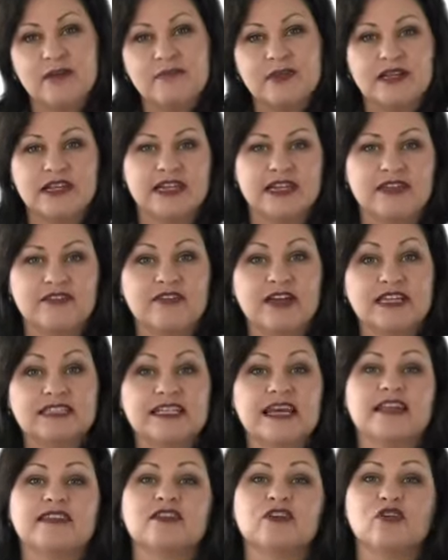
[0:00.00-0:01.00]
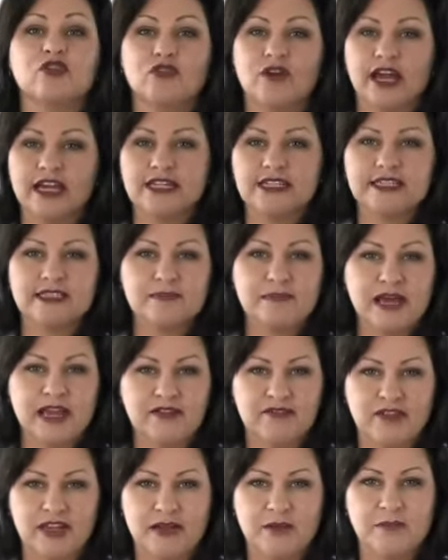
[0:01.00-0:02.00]
believe has had the greatest amount
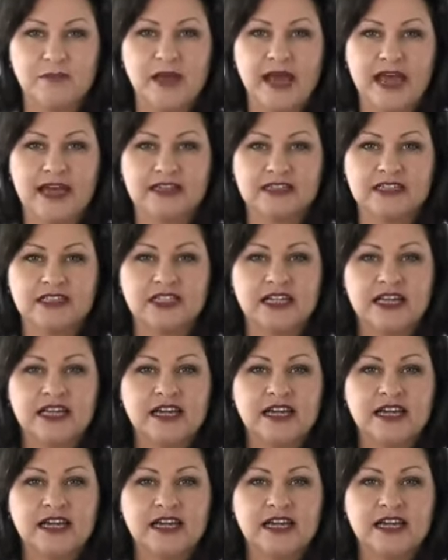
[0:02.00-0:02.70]
of impact